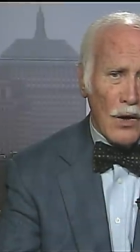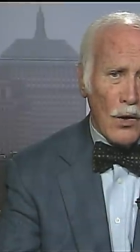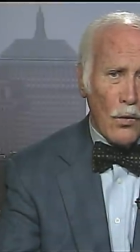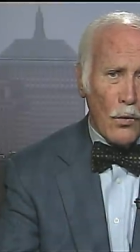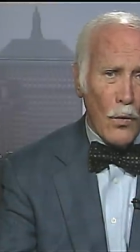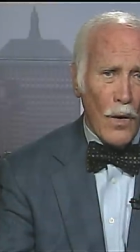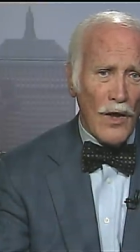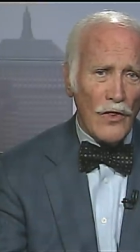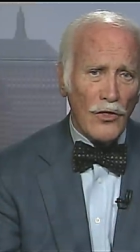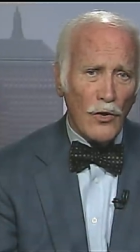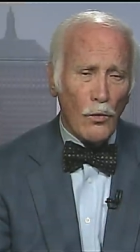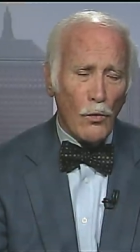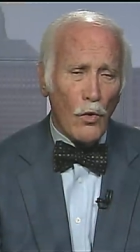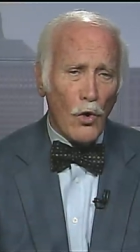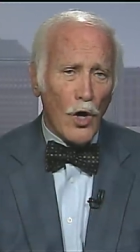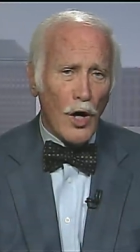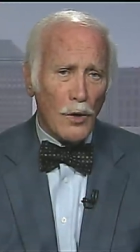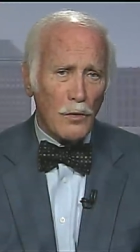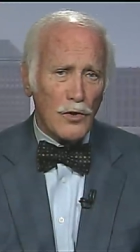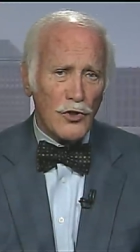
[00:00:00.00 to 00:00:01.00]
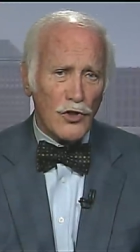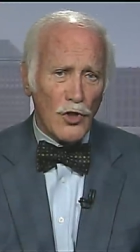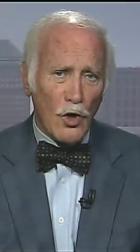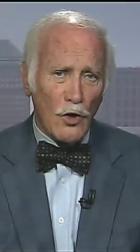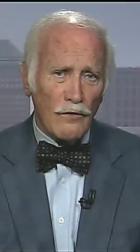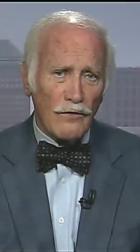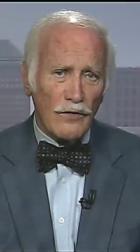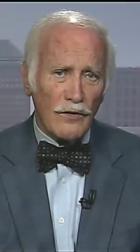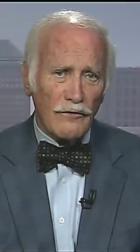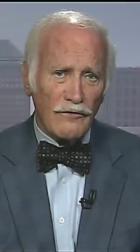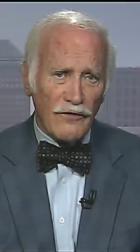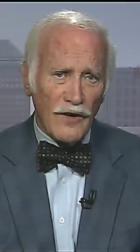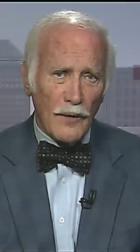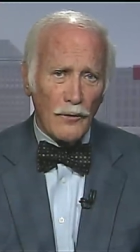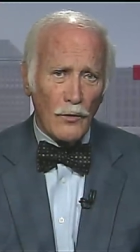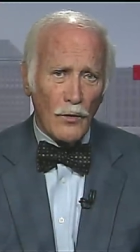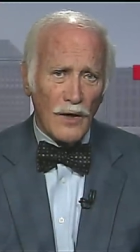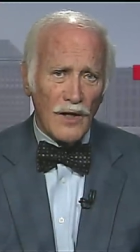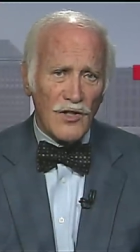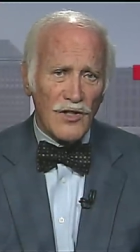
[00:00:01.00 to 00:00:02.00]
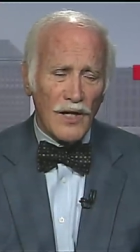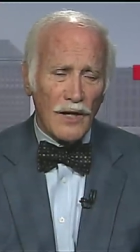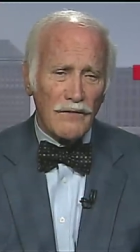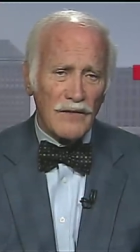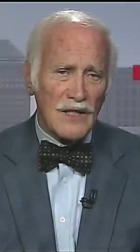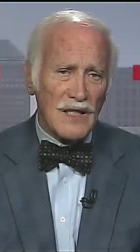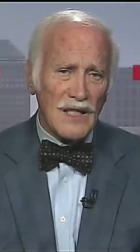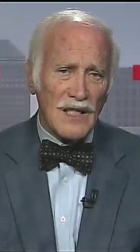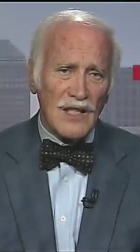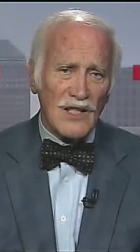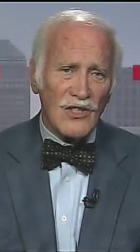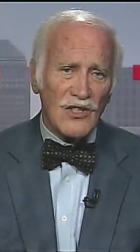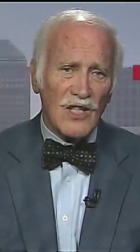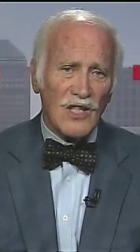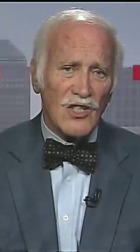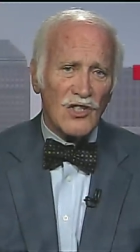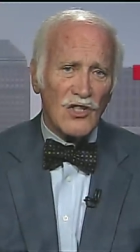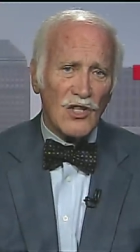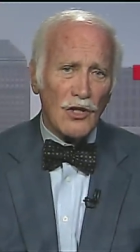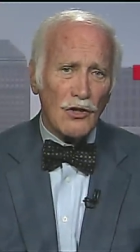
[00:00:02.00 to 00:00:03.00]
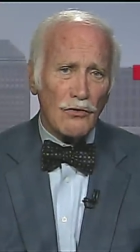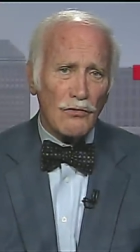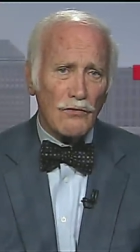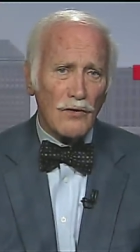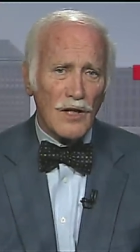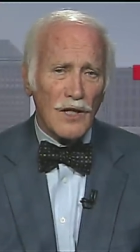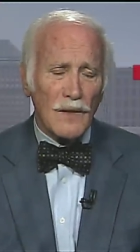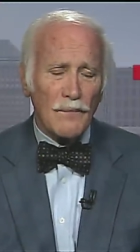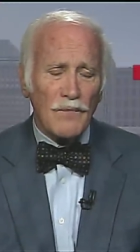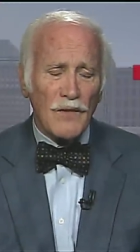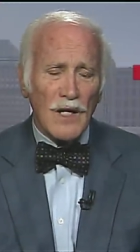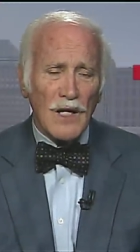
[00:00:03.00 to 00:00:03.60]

When the war was over in February seventeen sixty-three,